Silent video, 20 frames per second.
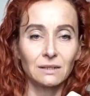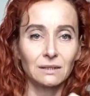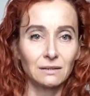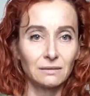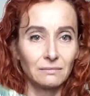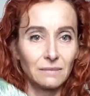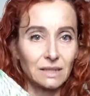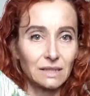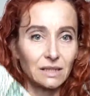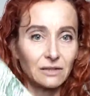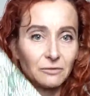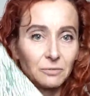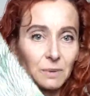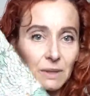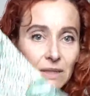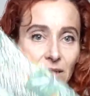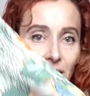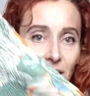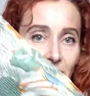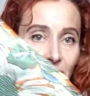Might have
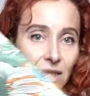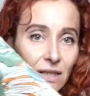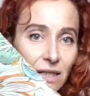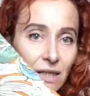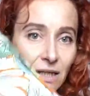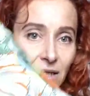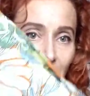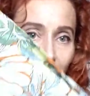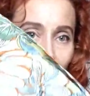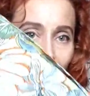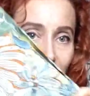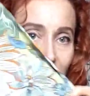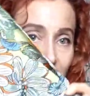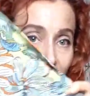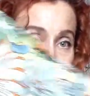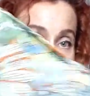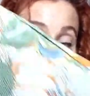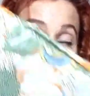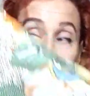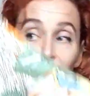been. But
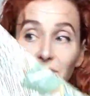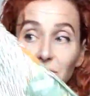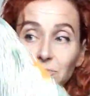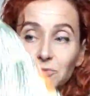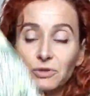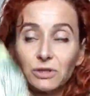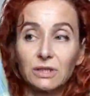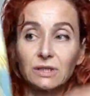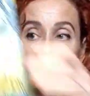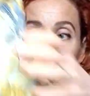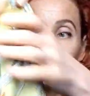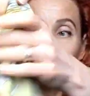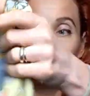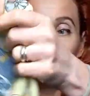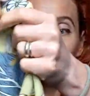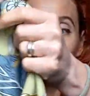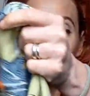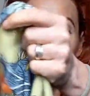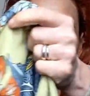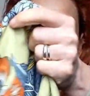I love the print.
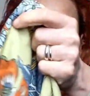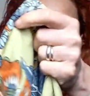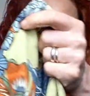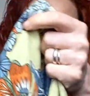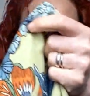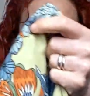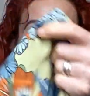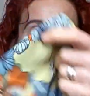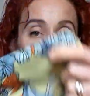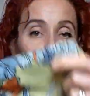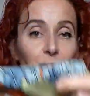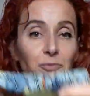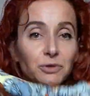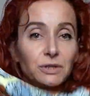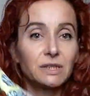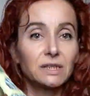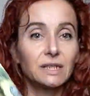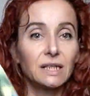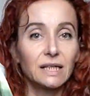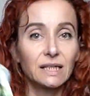It's very
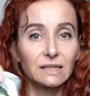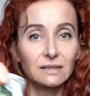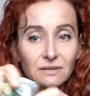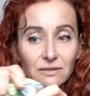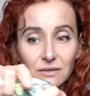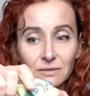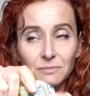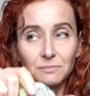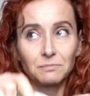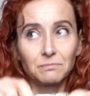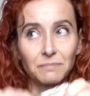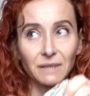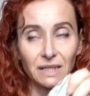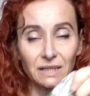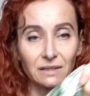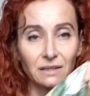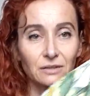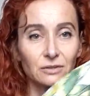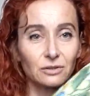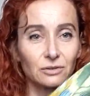pretty. And
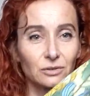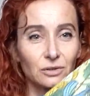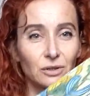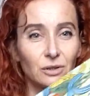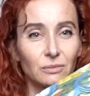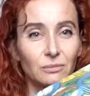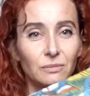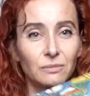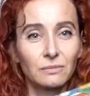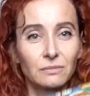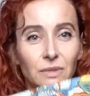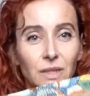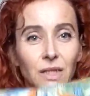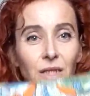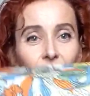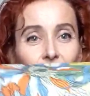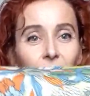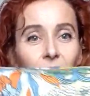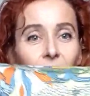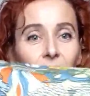Minkia.com
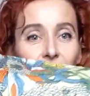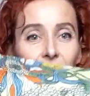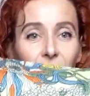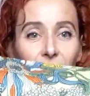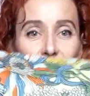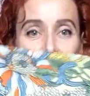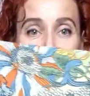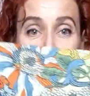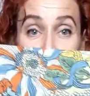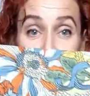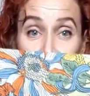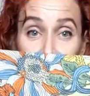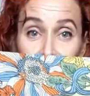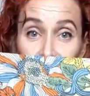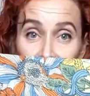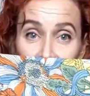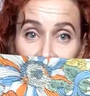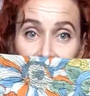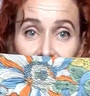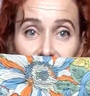has
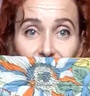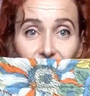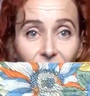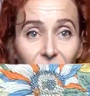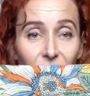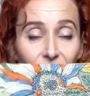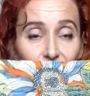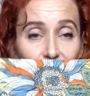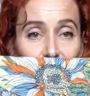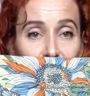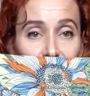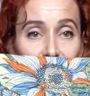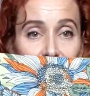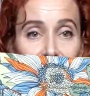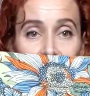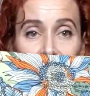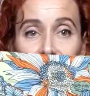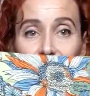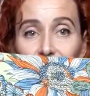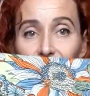really good
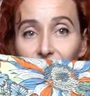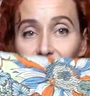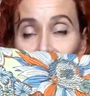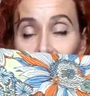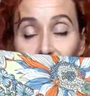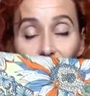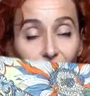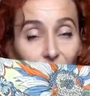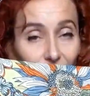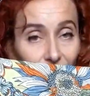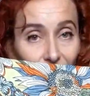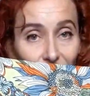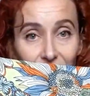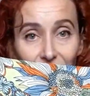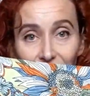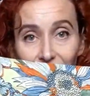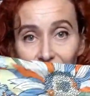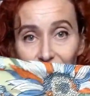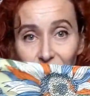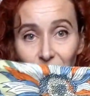quality of all
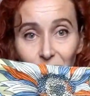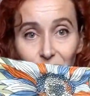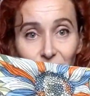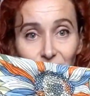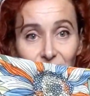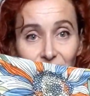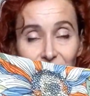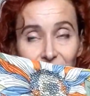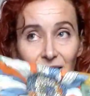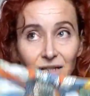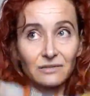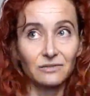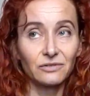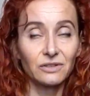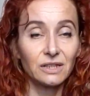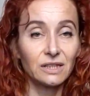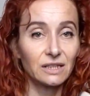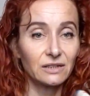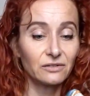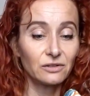their fabrics. I've
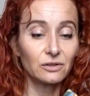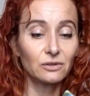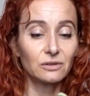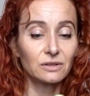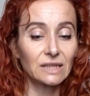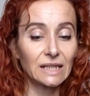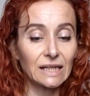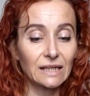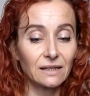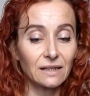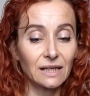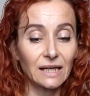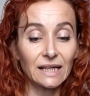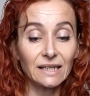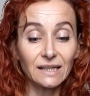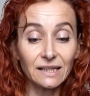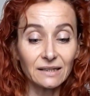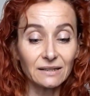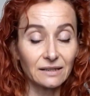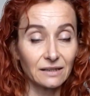never got
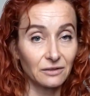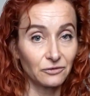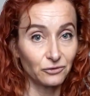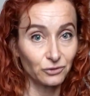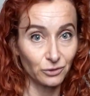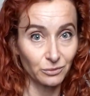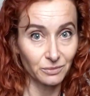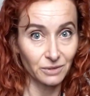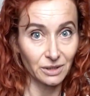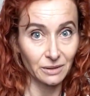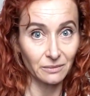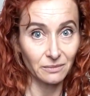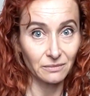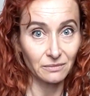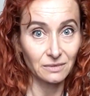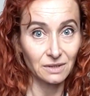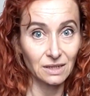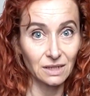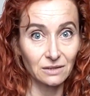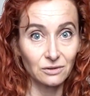anything from
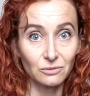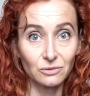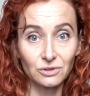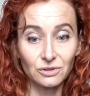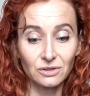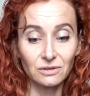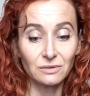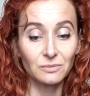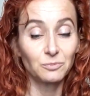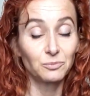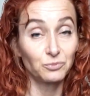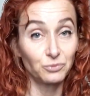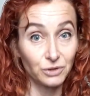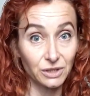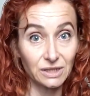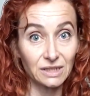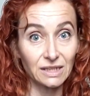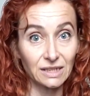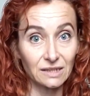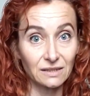them that wasn't
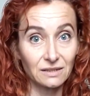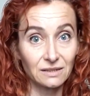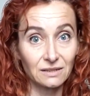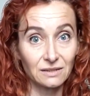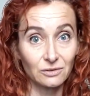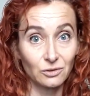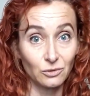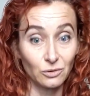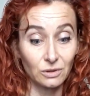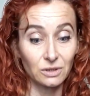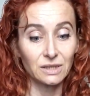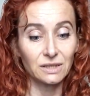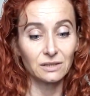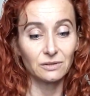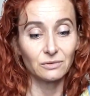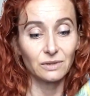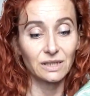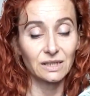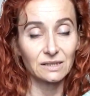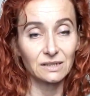brilliant
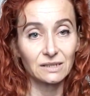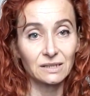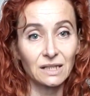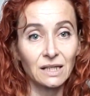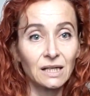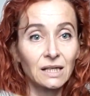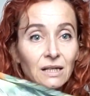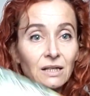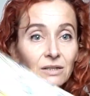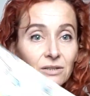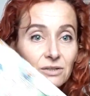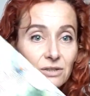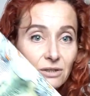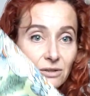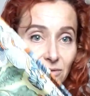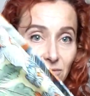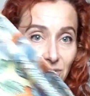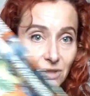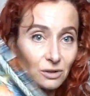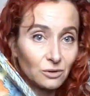quality-wise.
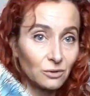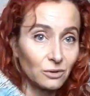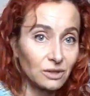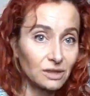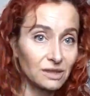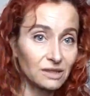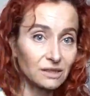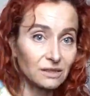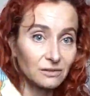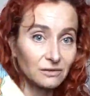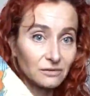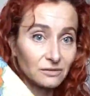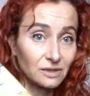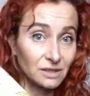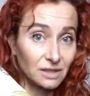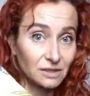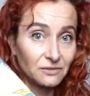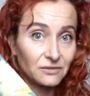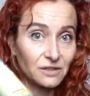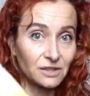So the quality of
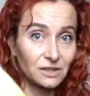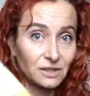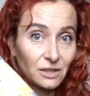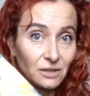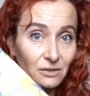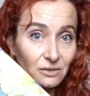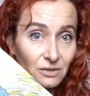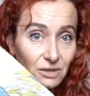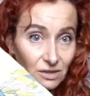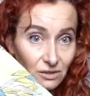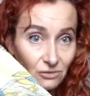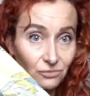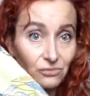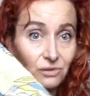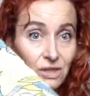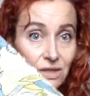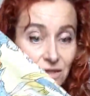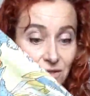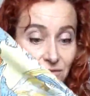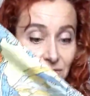this viscose is
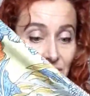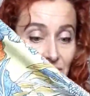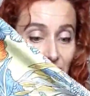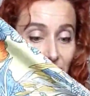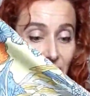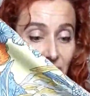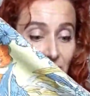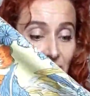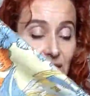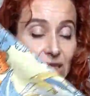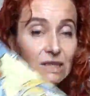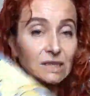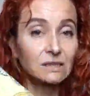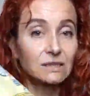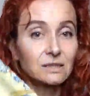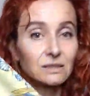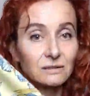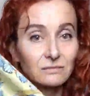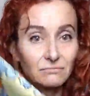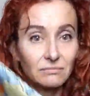really, really good.
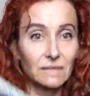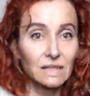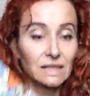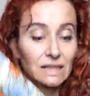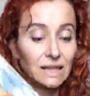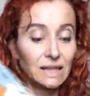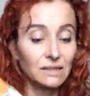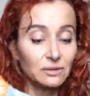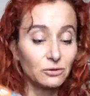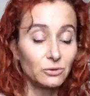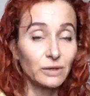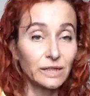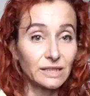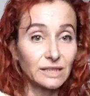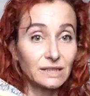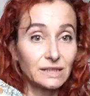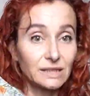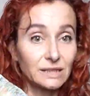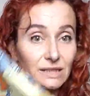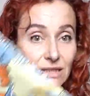It's
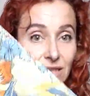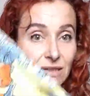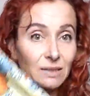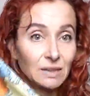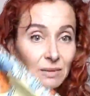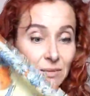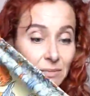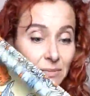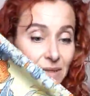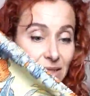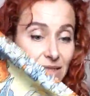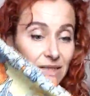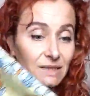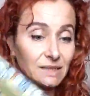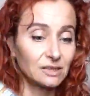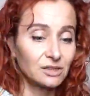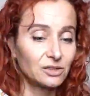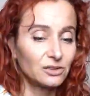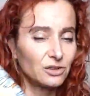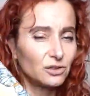lightweight, but
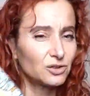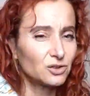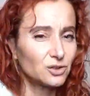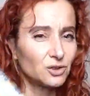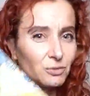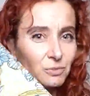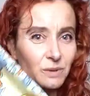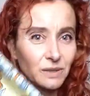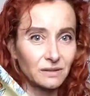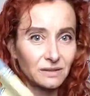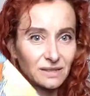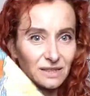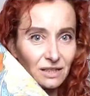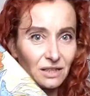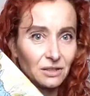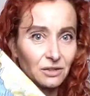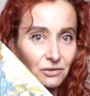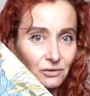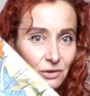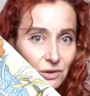it's not super
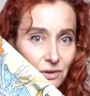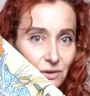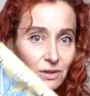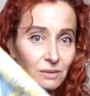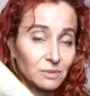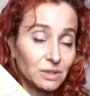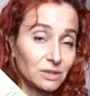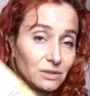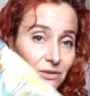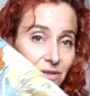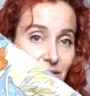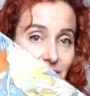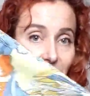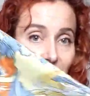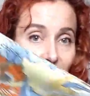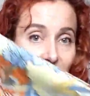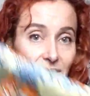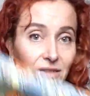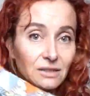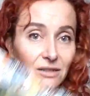see-through. I mean, you can
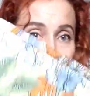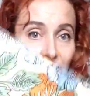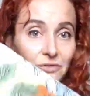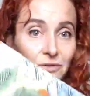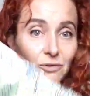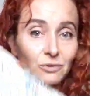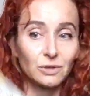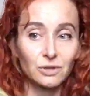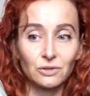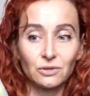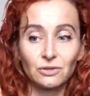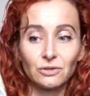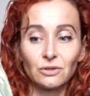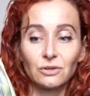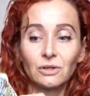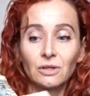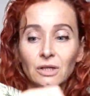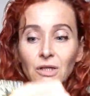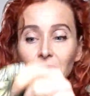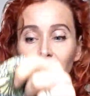line it if you want to.